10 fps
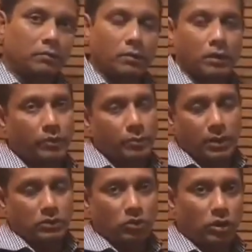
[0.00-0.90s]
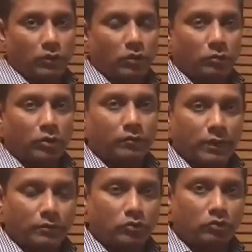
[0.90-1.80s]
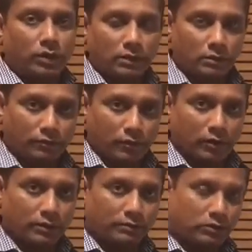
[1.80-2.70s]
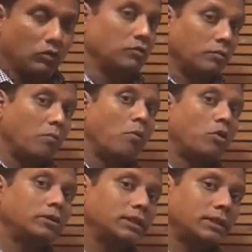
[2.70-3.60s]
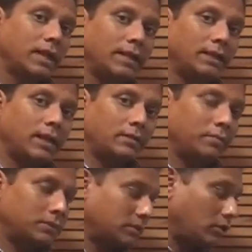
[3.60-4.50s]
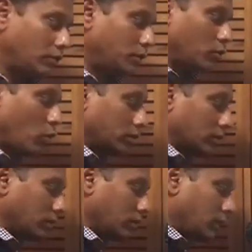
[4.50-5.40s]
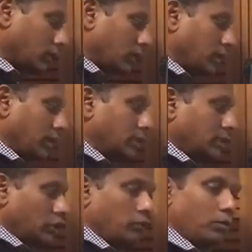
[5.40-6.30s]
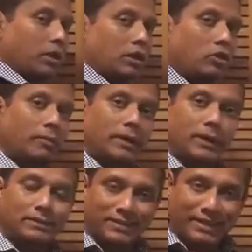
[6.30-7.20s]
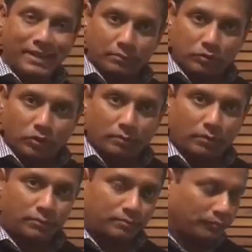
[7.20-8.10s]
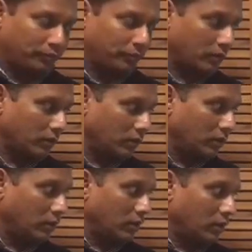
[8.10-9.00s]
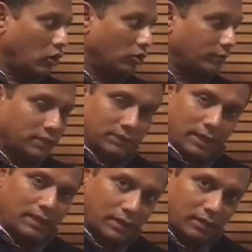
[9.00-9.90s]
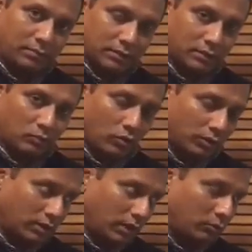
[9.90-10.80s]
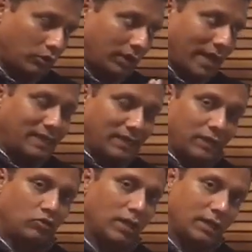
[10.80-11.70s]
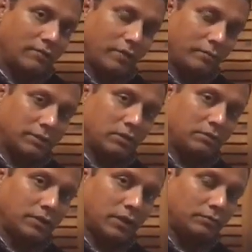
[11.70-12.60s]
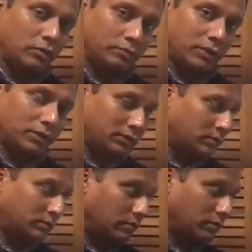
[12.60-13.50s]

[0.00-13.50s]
but we pass out only 1.5 to 2 liters of urine. So more than 99% of the water in the tubular lumen is reabsorbed. Now out of this 99% water, about 90 to 95% of the reabsorption is